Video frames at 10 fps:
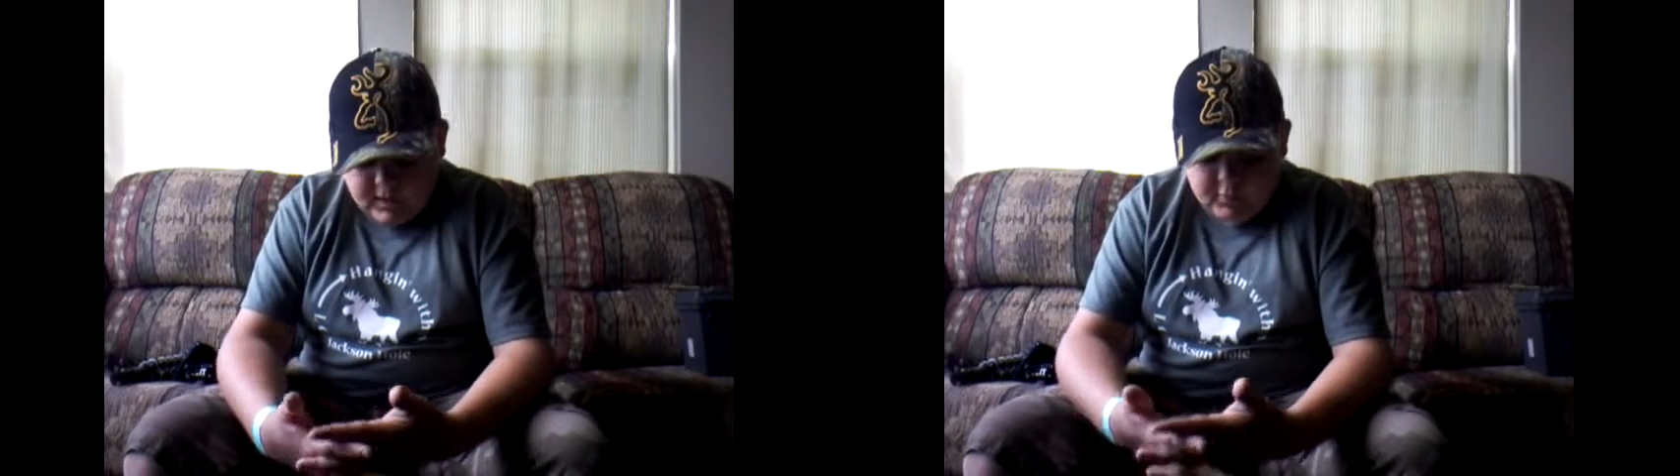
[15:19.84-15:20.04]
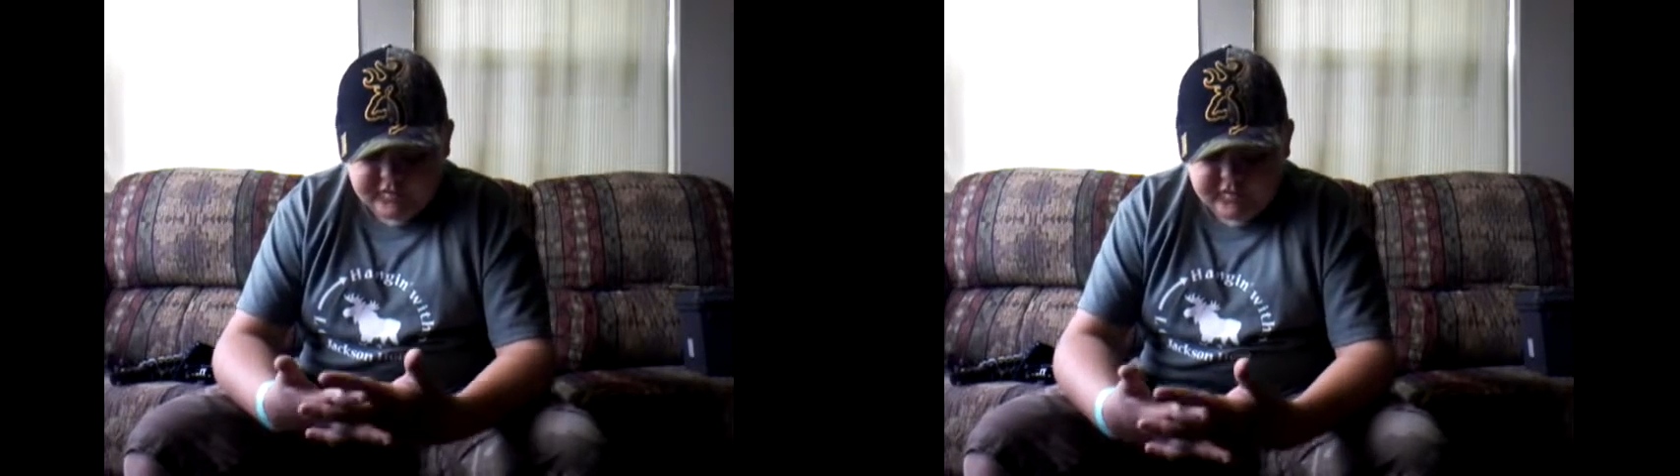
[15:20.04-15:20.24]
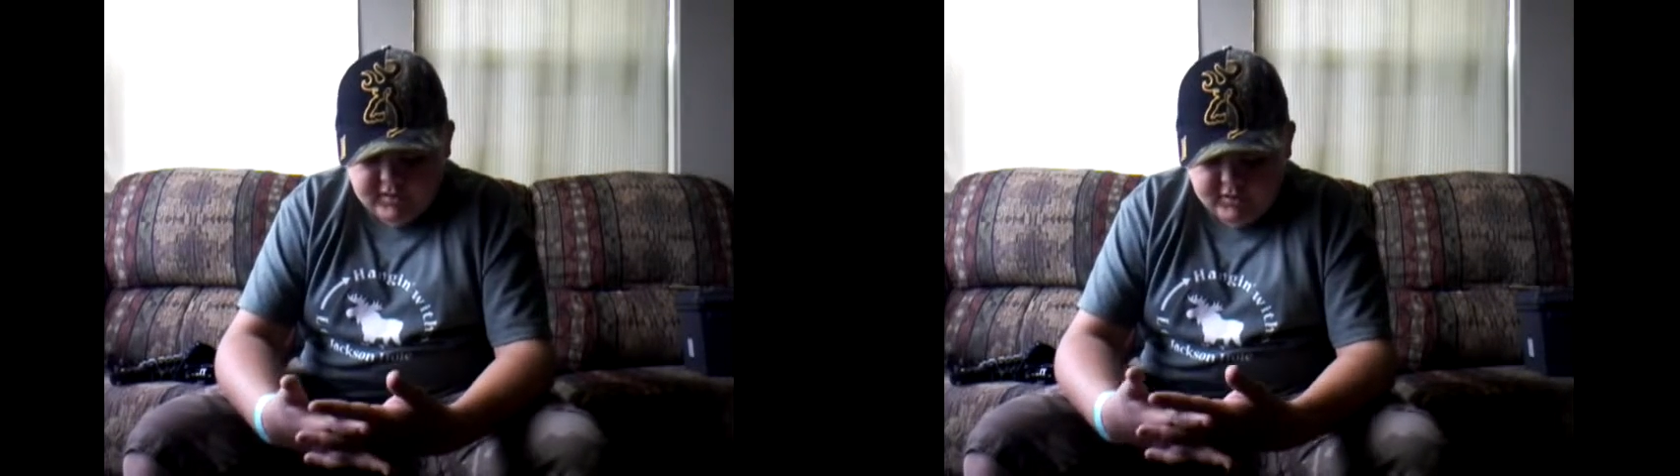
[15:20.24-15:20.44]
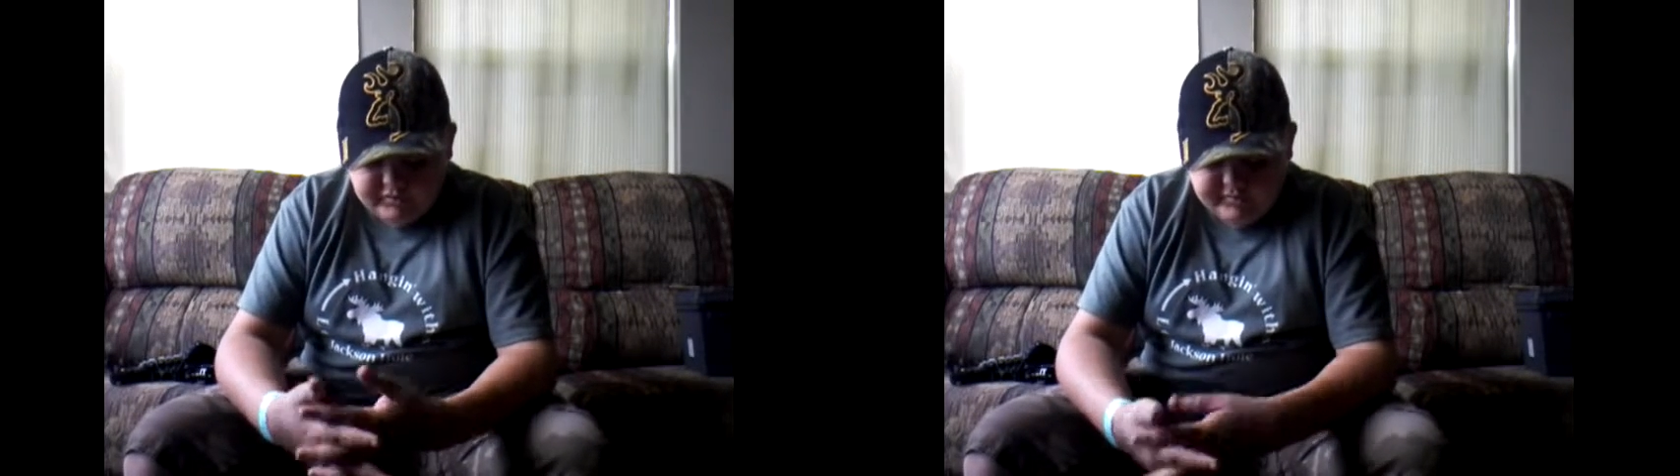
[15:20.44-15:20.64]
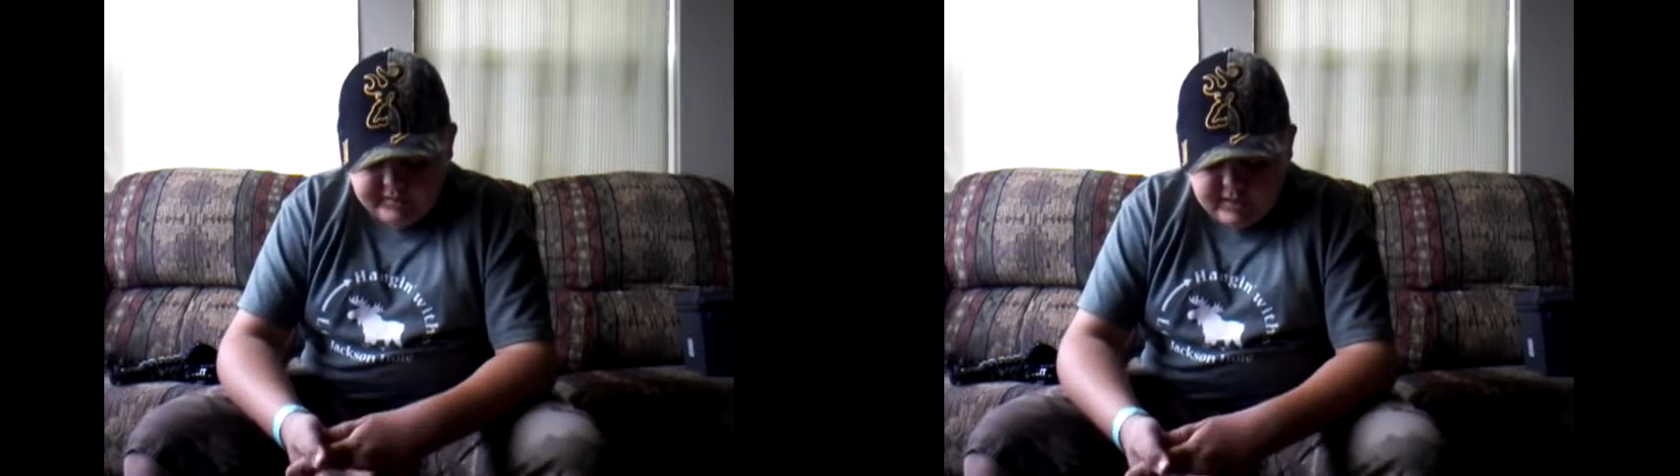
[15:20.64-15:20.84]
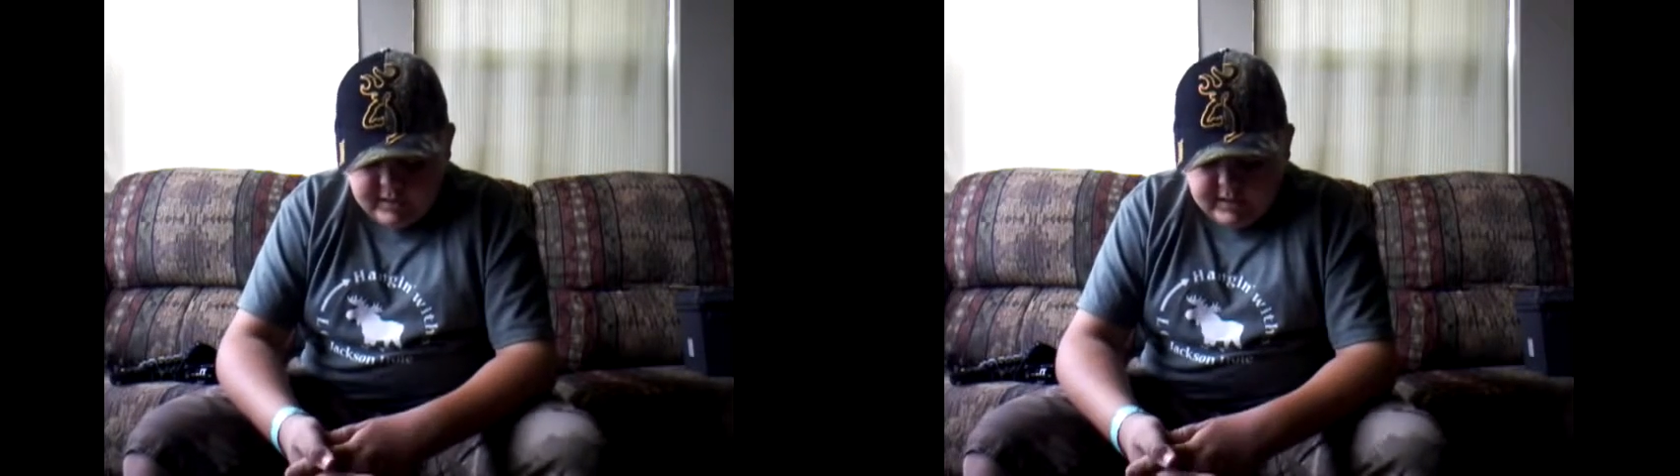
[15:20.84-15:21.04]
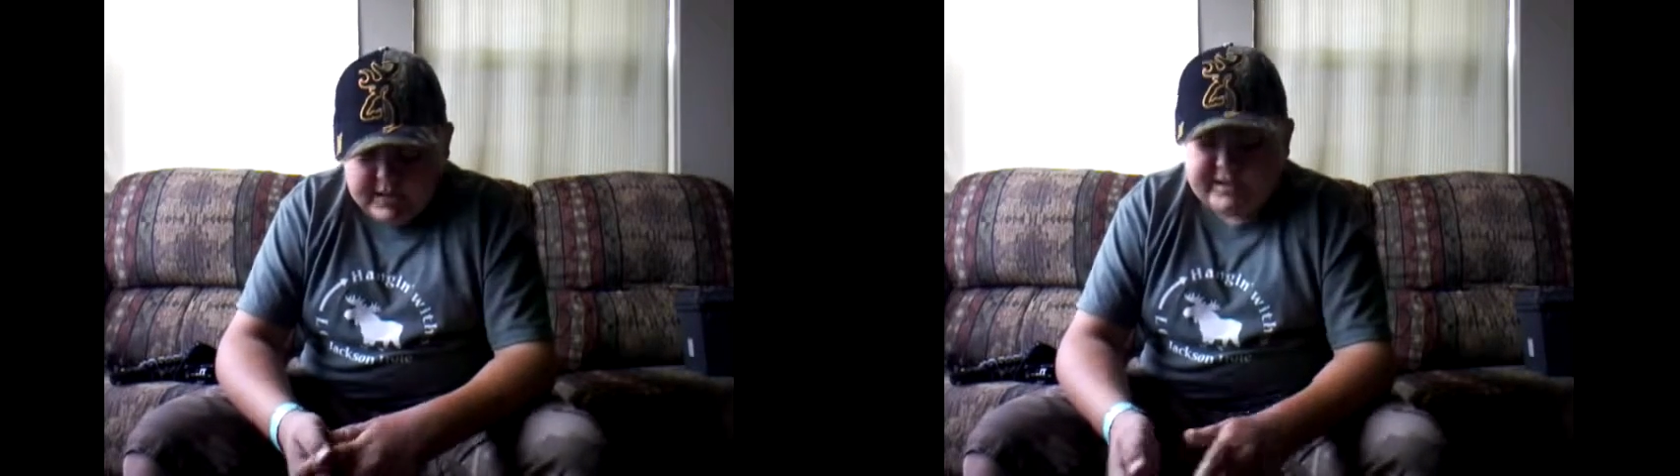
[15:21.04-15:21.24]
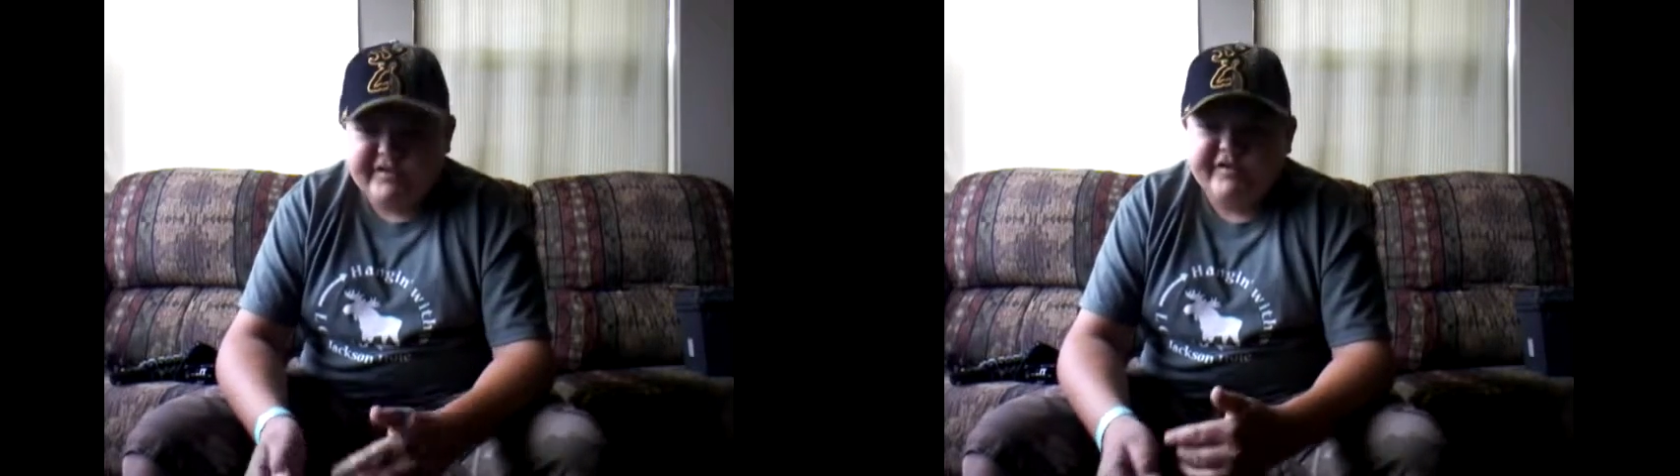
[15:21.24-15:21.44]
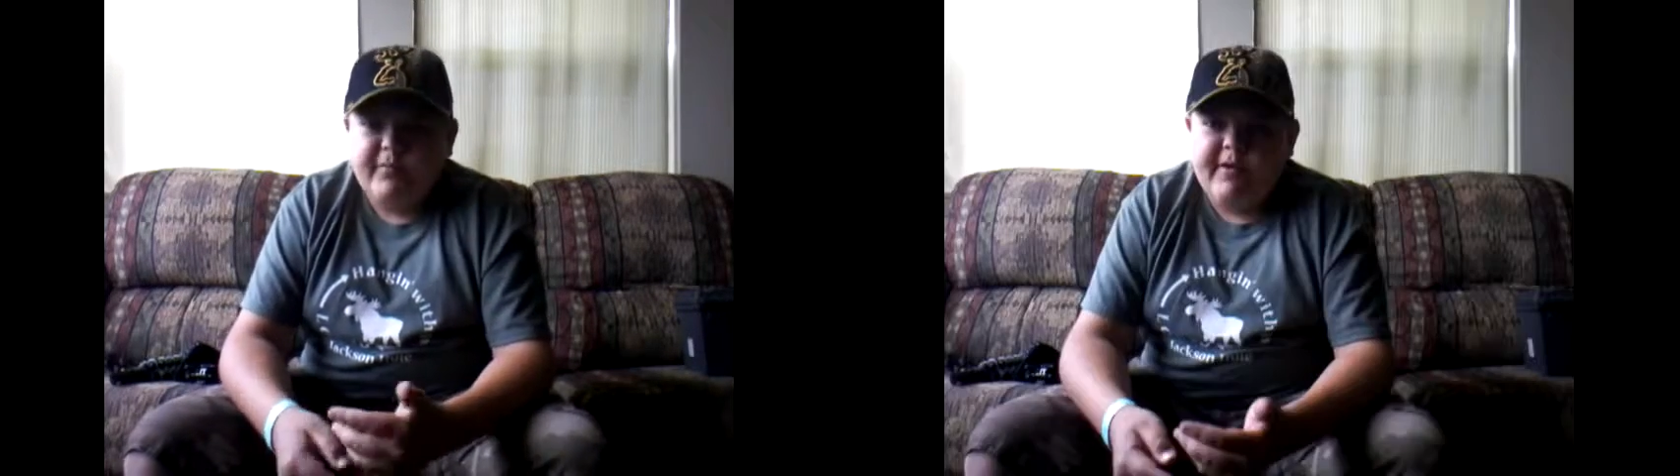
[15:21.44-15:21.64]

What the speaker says: cameras I use, and just